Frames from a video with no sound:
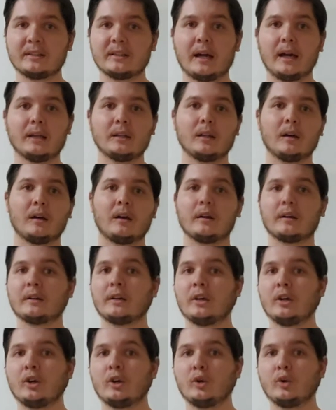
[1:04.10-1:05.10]
the dialogue,
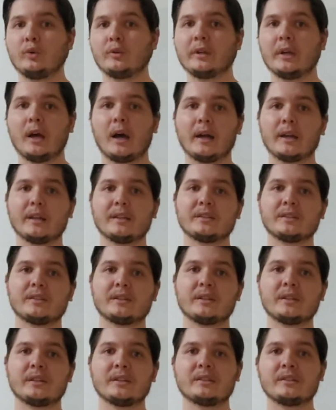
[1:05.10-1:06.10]
who the audience
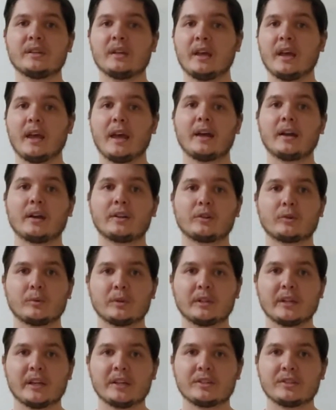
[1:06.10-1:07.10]
is, and other
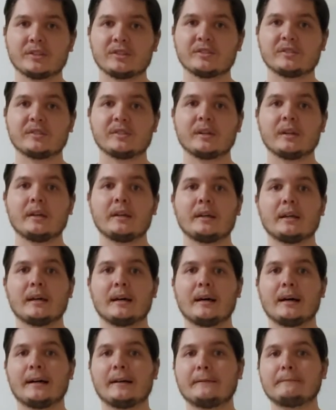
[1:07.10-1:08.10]
relations.
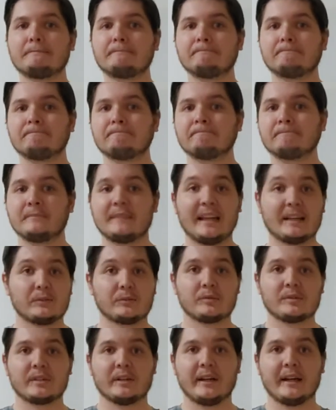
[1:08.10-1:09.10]
That's
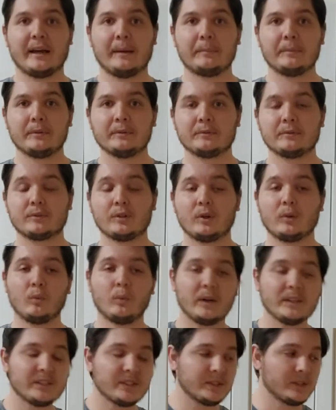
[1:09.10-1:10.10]
what's going to happen. So
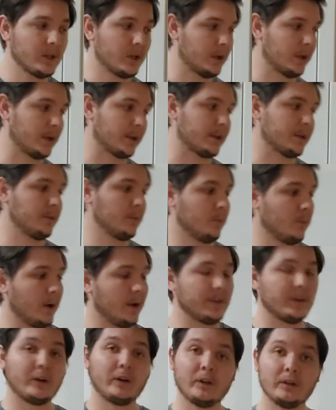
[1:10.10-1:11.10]
what's the hook? Well,
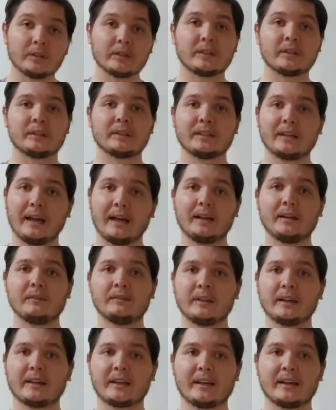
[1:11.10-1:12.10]
the hook, kind of
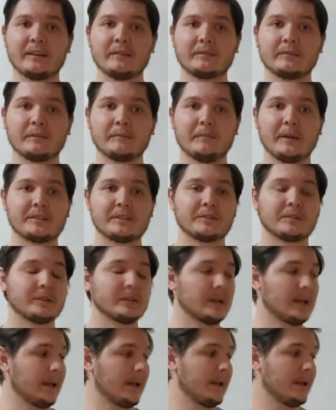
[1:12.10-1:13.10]
like I've
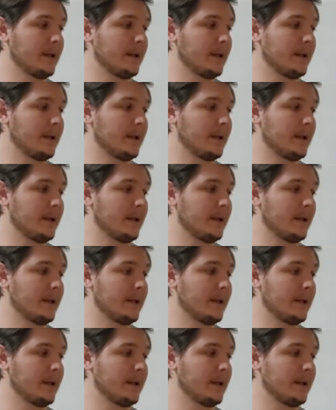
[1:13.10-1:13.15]
mentioned,